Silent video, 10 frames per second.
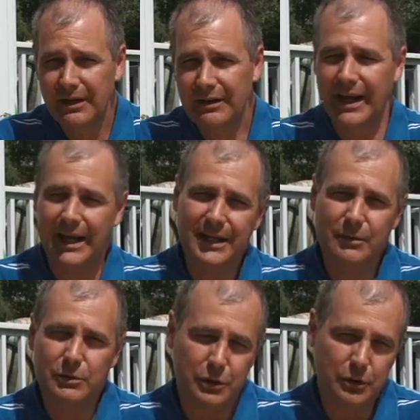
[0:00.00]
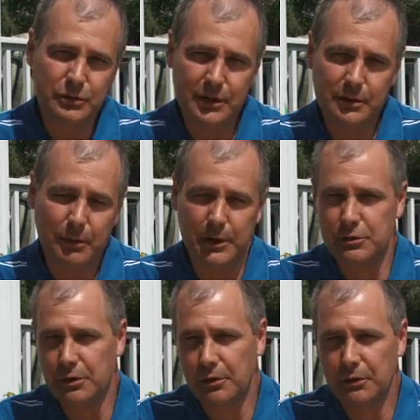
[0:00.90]
Now, Andy was using the
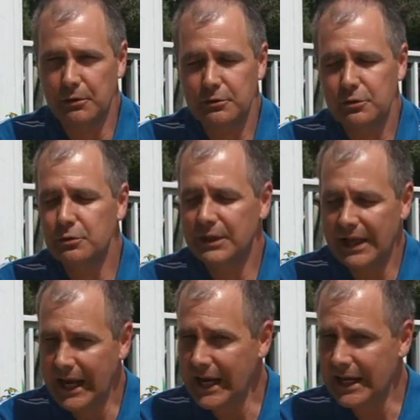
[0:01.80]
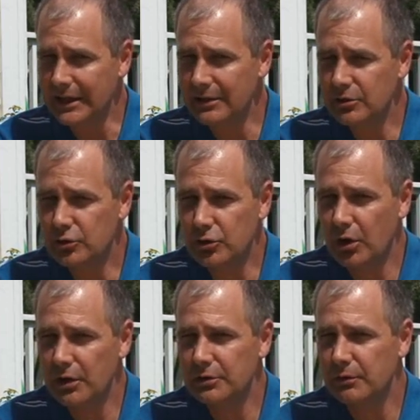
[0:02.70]
pressure cooker to can
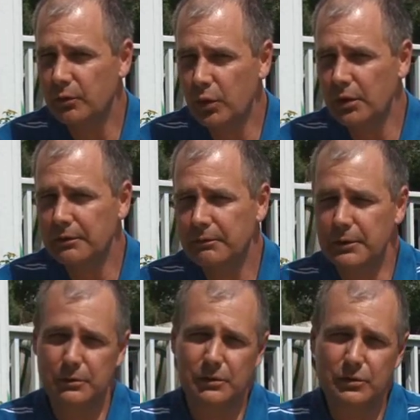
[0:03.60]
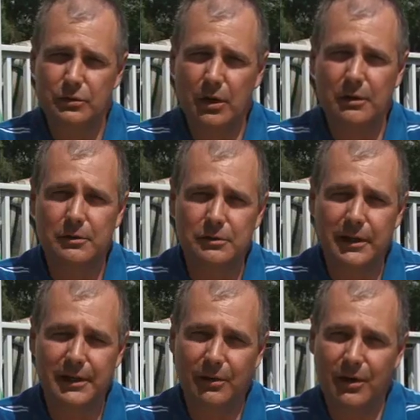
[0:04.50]
jars of wort for use in starters
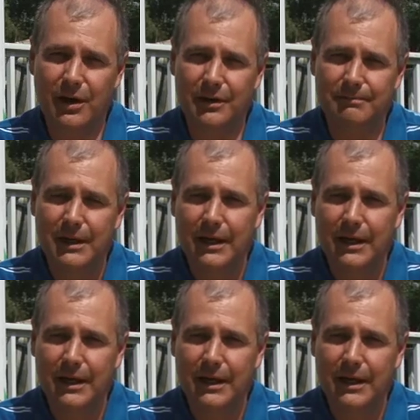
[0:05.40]
later on.